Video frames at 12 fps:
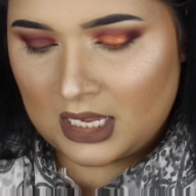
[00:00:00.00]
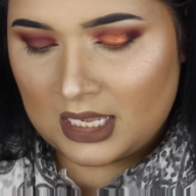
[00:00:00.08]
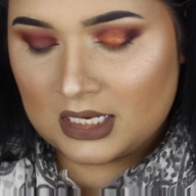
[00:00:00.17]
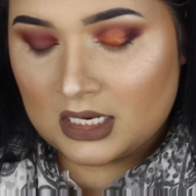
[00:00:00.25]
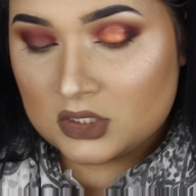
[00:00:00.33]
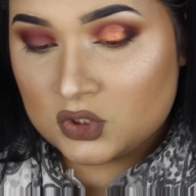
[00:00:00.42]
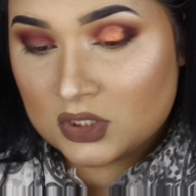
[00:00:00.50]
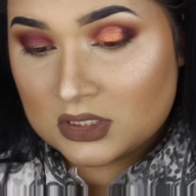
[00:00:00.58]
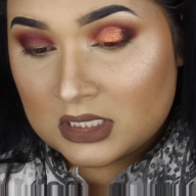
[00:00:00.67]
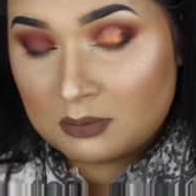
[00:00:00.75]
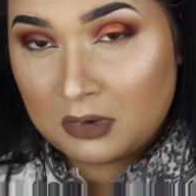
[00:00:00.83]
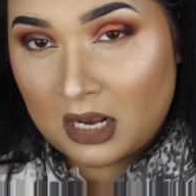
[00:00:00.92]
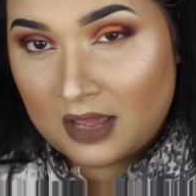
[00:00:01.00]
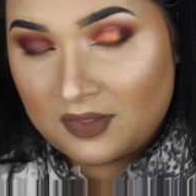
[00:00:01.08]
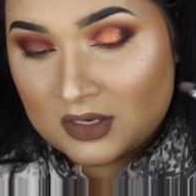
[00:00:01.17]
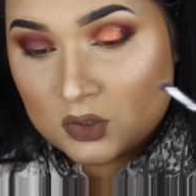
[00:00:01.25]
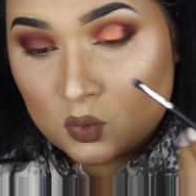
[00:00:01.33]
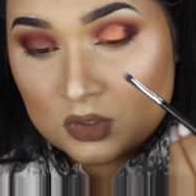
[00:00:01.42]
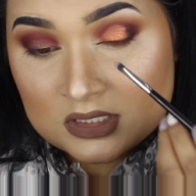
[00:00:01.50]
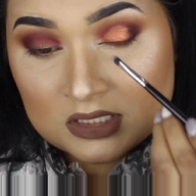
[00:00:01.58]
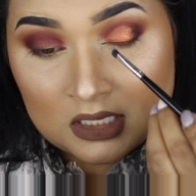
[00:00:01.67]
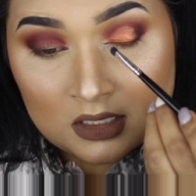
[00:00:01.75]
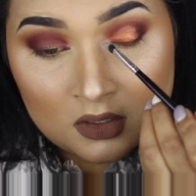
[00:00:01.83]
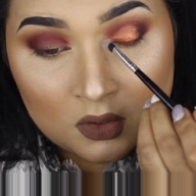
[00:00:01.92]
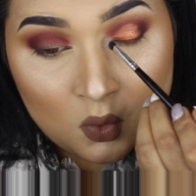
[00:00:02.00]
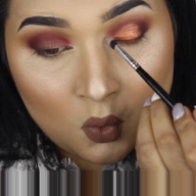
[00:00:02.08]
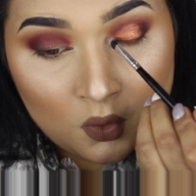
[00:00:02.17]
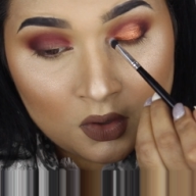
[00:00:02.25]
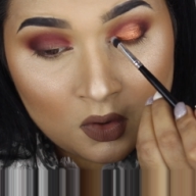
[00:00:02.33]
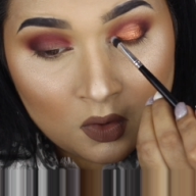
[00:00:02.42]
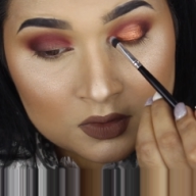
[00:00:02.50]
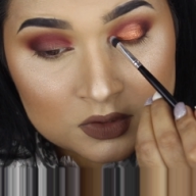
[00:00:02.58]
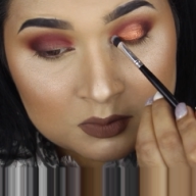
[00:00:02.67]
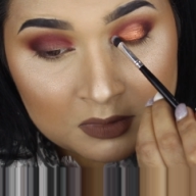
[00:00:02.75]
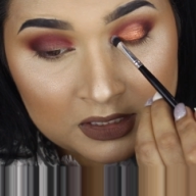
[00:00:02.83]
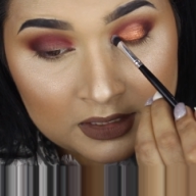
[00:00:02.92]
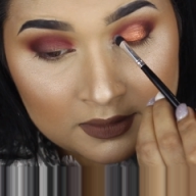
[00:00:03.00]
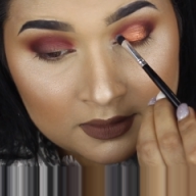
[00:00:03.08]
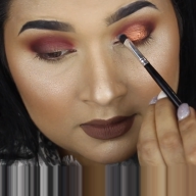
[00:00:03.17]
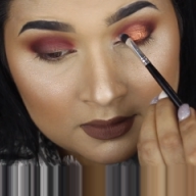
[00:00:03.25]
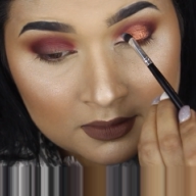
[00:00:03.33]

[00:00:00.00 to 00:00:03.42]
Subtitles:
and just apply that towards the inner corner onto my lid.